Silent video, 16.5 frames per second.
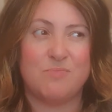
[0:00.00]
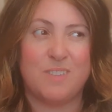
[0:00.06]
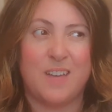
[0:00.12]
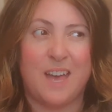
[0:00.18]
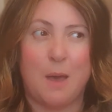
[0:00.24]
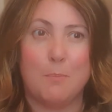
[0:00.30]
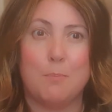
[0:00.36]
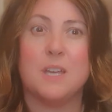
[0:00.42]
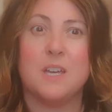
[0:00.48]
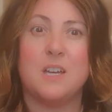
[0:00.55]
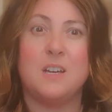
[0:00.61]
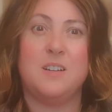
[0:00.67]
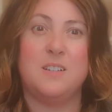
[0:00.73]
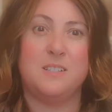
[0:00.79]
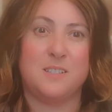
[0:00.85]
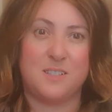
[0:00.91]
that
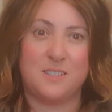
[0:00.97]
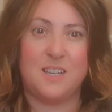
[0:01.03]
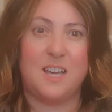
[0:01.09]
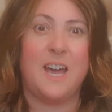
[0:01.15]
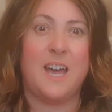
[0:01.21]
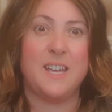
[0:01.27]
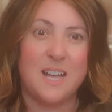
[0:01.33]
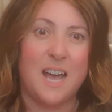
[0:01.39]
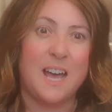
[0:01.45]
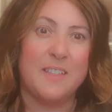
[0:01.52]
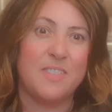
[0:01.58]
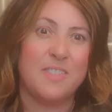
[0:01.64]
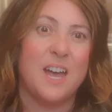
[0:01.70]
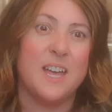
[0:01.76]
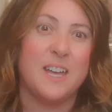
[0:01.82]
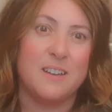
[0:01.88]
because I
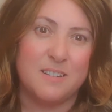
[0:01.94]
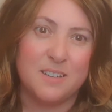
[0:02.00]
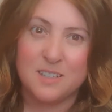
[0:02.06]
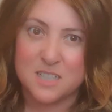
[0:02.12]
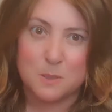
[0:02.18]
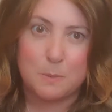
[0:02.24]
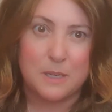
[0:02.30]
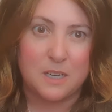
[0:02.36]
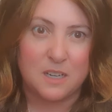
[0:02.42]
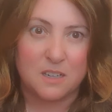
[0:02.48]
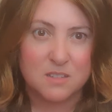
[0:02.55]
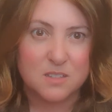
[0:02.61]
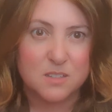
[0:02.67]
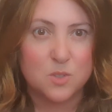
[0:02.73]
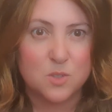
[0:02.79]
had that experience.